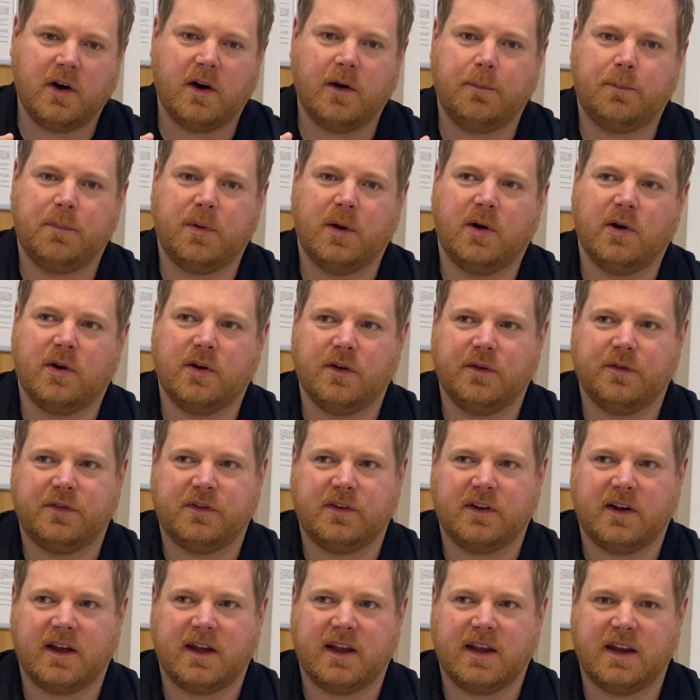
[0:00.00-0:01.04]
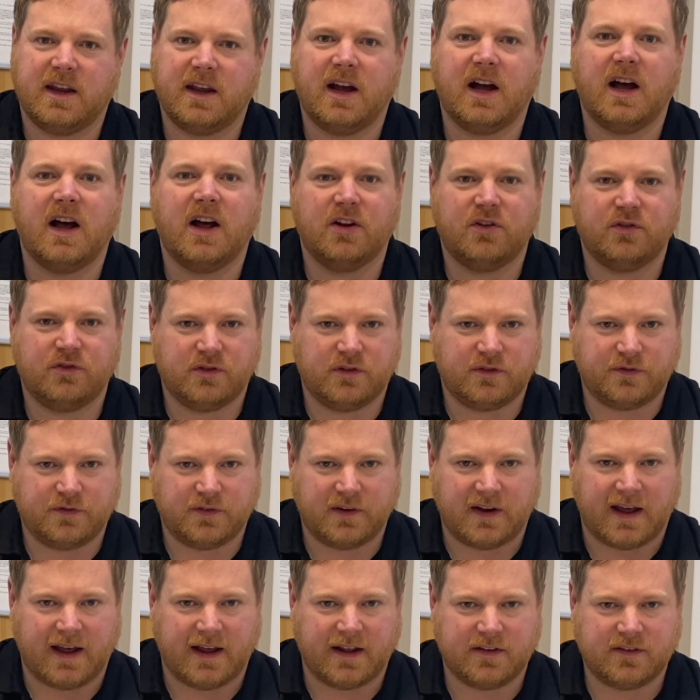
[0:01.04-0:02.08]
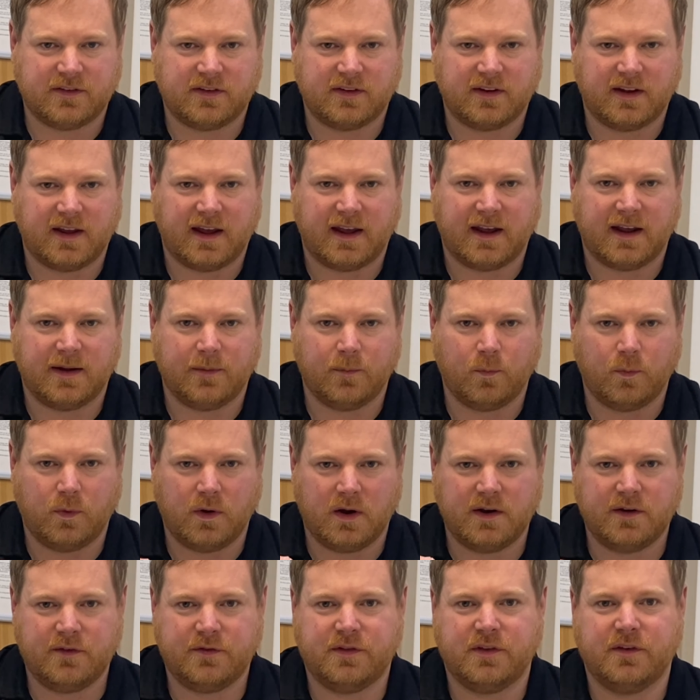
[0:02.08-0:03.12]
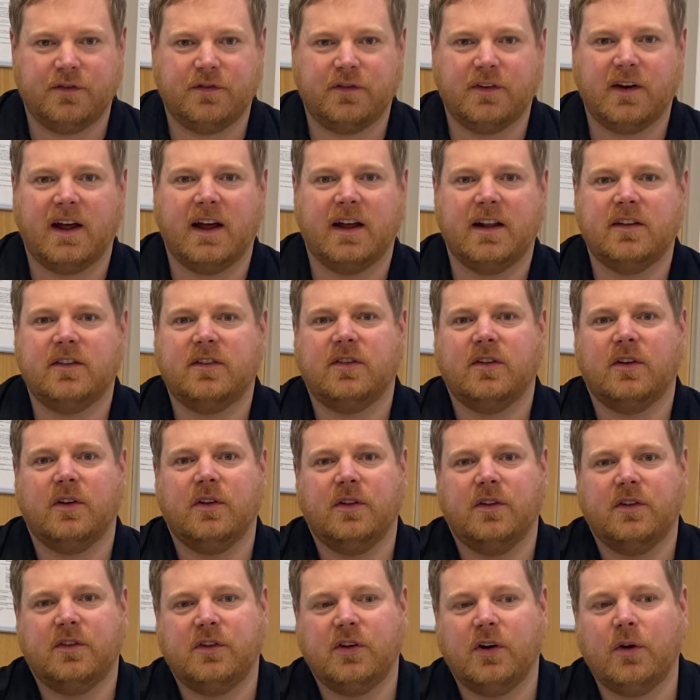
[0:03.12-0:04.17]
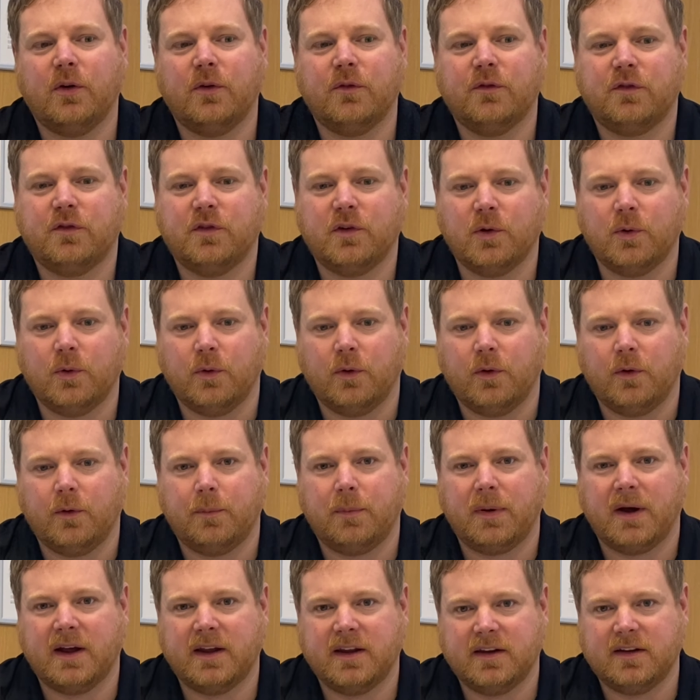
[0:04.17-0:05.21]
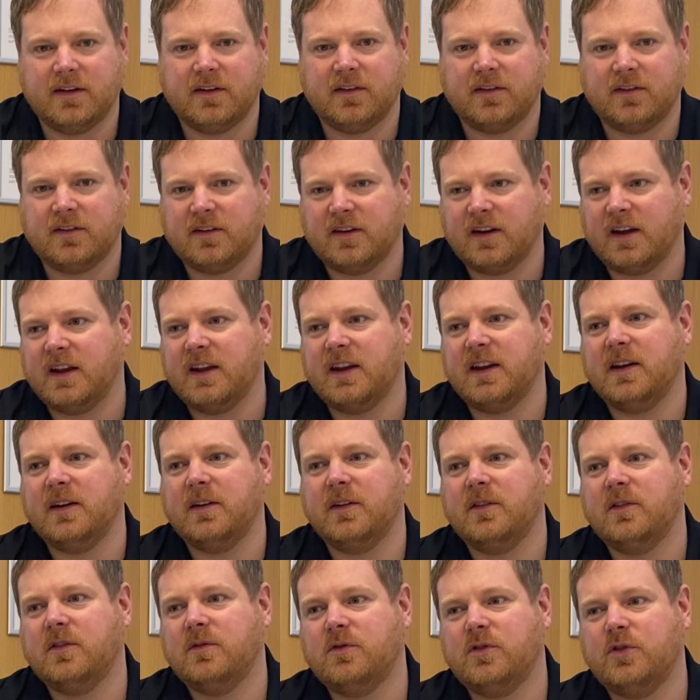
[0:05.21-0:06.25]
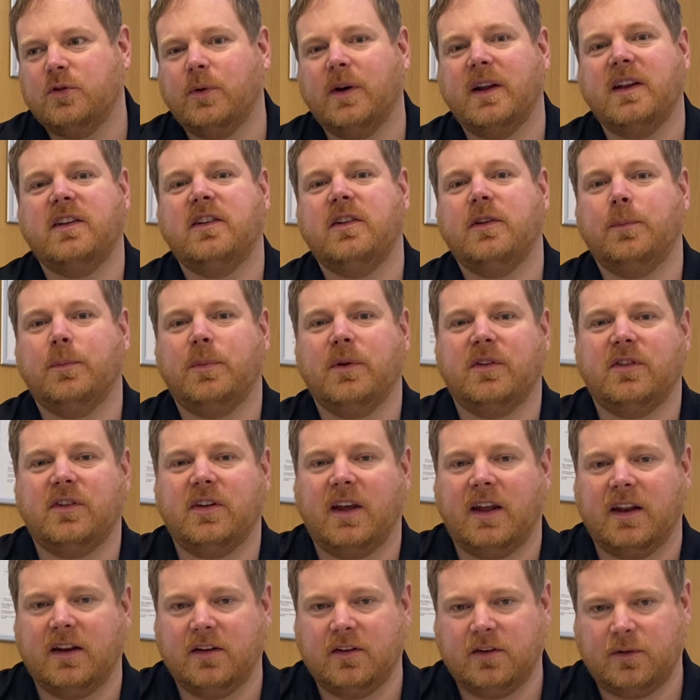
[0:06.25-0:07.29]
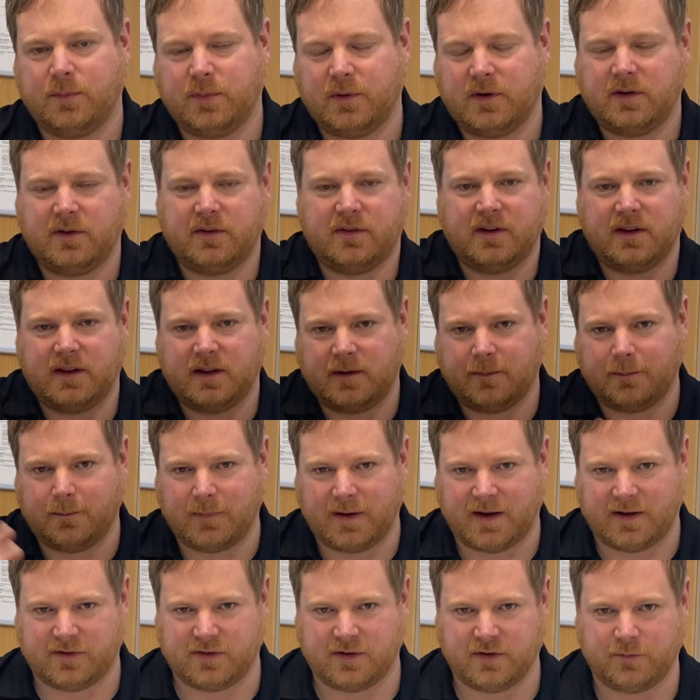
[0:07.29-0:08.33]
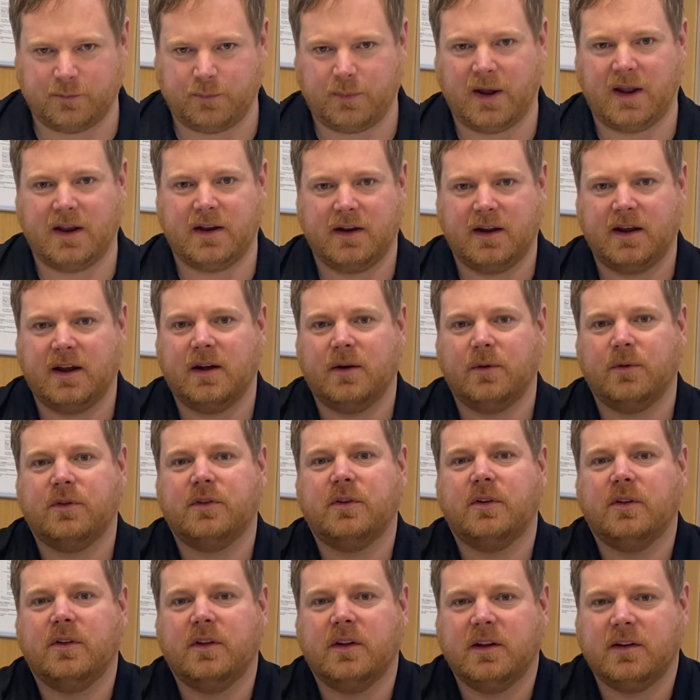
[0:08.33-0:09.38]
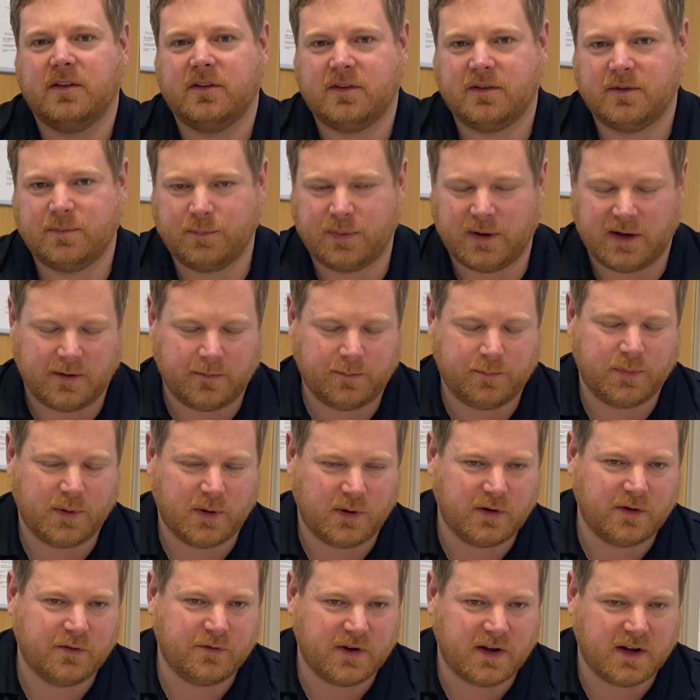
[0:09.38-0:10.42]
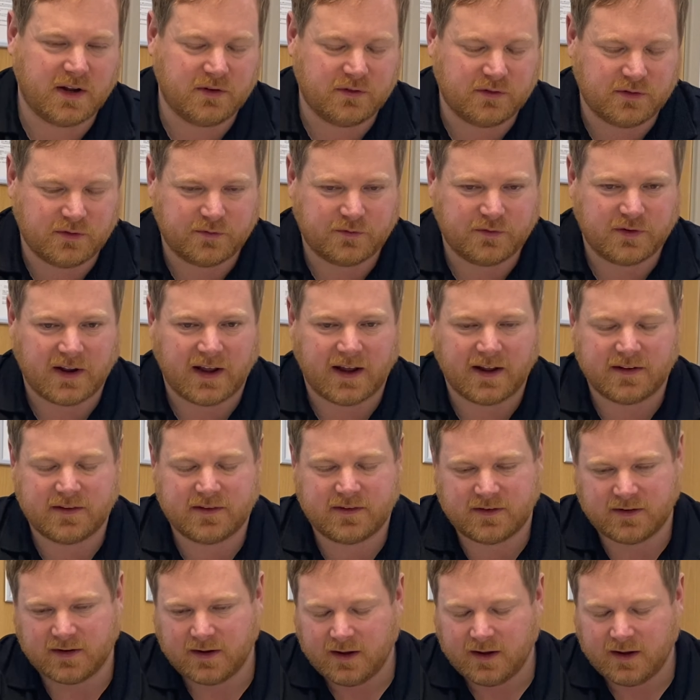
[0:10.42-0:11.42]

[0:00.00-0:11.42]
a block of, say, 100 flats, and one of the flats on the top floor pays, say, 20% because they're the massive penthouse on this big block of 100 flats,